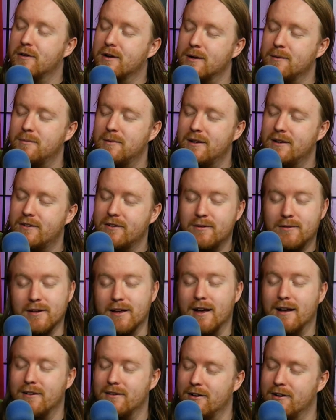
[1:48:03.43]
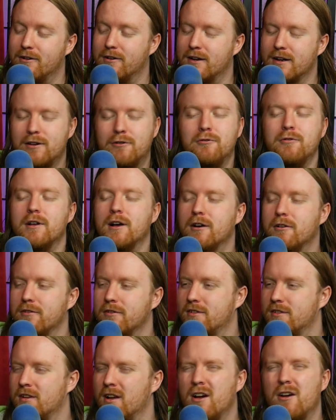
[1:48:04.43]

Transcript: fucking bait too. Yeah. You know what? Who knows?